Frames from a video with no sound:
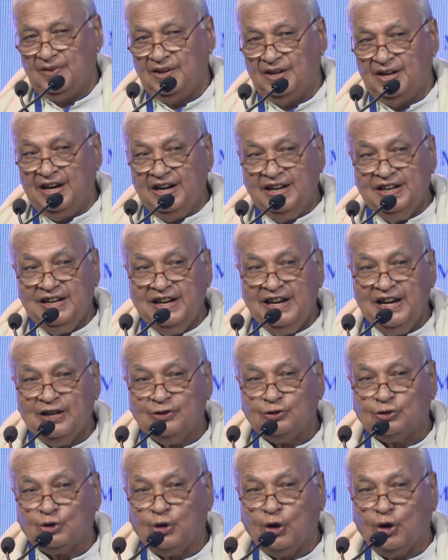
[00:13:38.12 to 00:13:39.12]

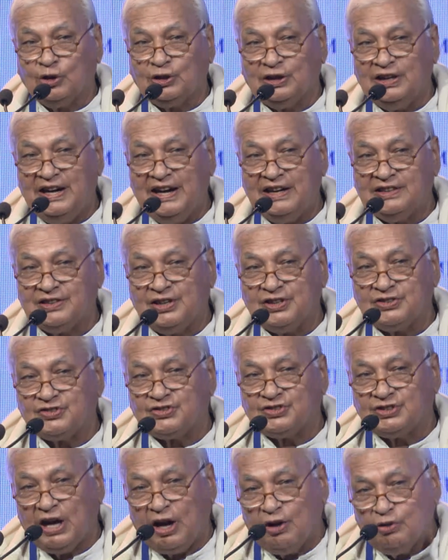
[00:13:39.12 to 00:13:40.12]
Indian thought letters
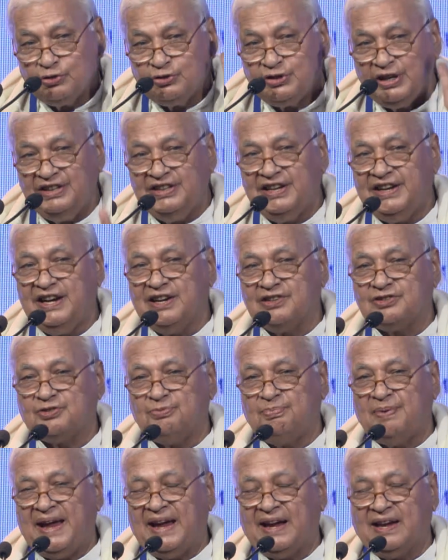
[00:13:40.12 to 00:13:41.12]
1,000 years
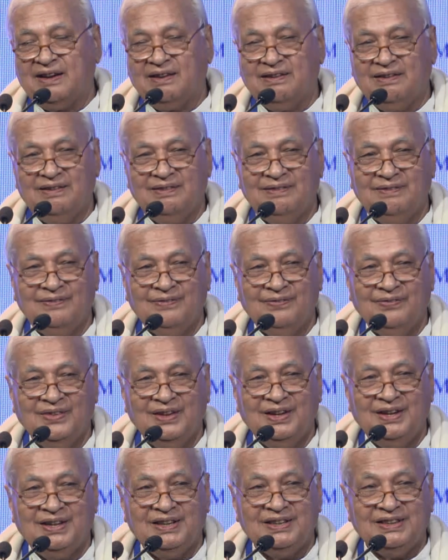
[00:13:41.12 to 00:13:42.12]
back,
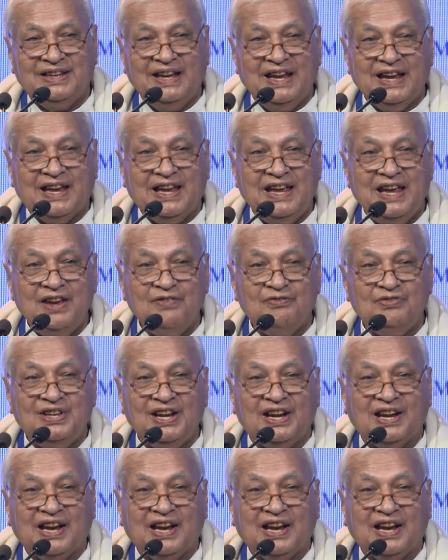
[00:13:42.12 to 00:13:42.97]
they gave the